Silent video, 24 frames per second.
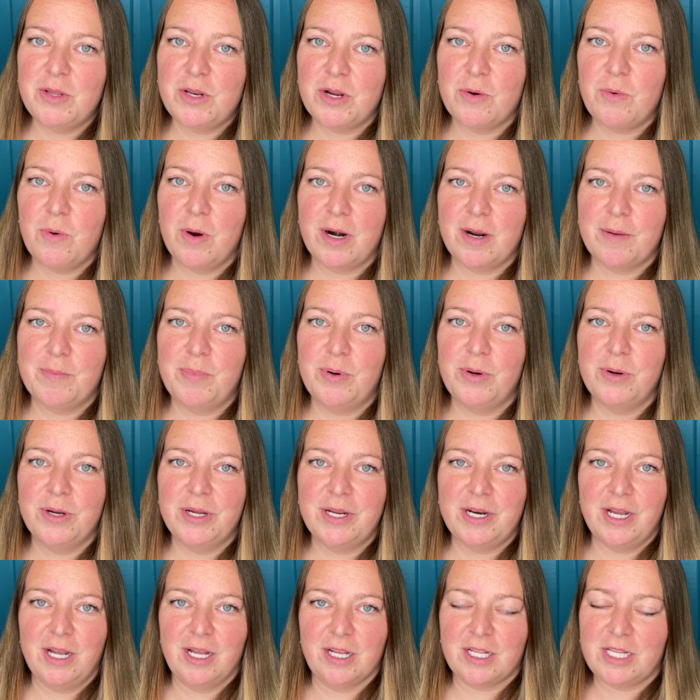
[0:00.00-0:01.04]
don't want to
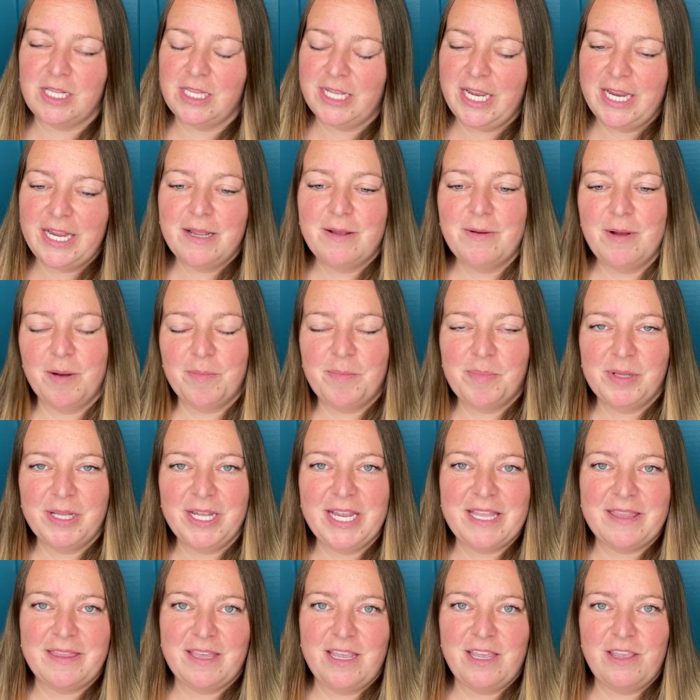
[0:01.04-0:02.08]
put a plate
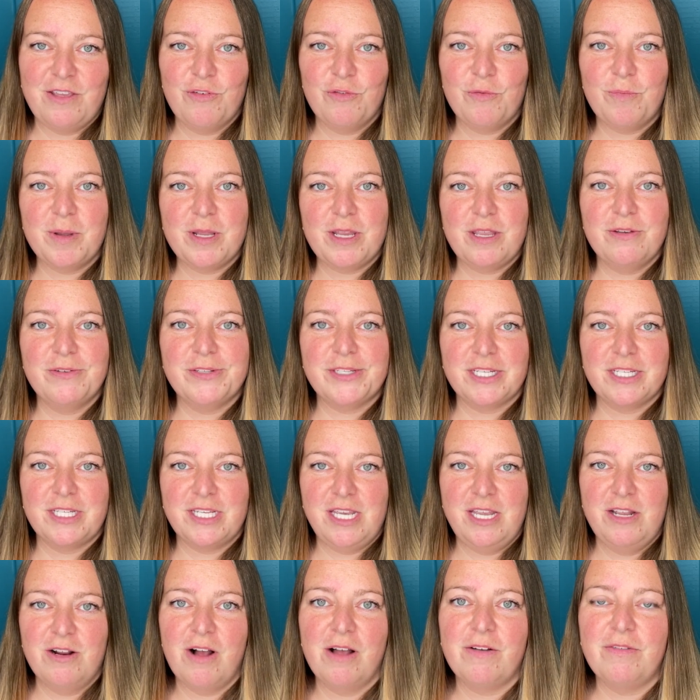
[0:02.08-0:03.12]
that you've been using to
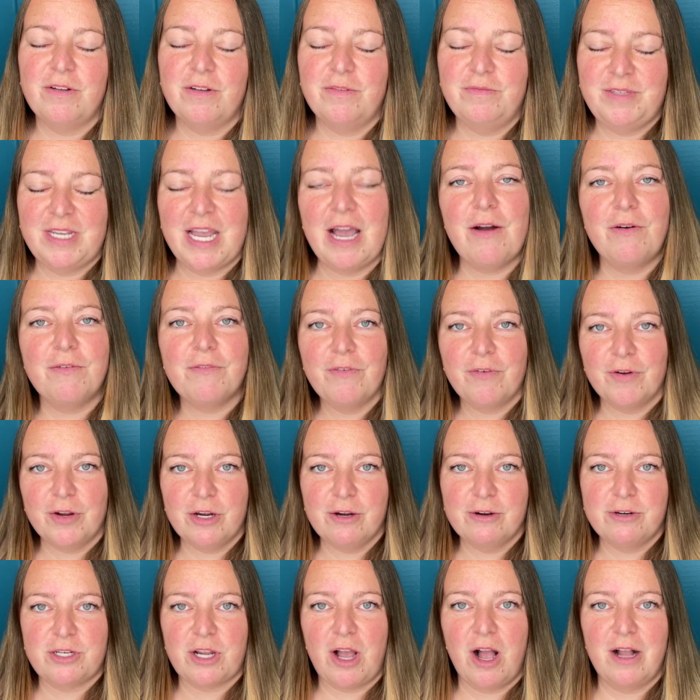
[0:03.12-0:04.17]
eat off of down for
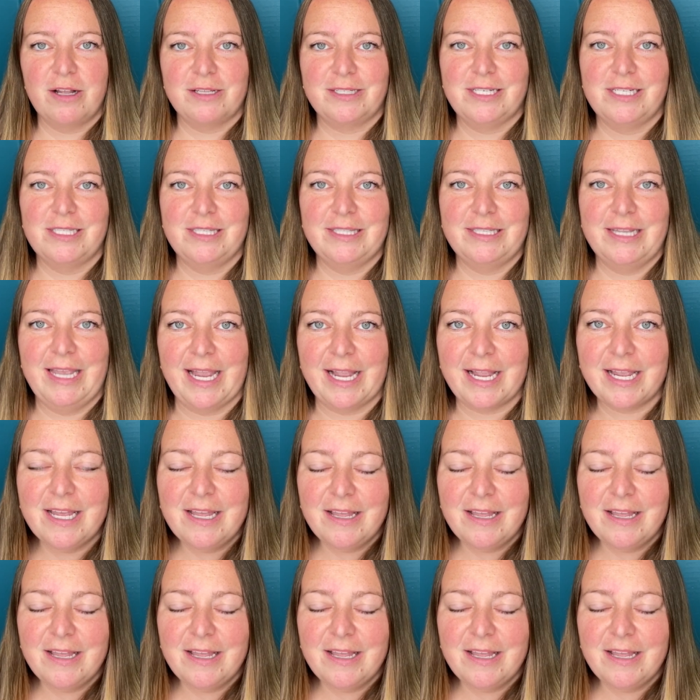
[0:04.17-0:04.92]
your dog to lick.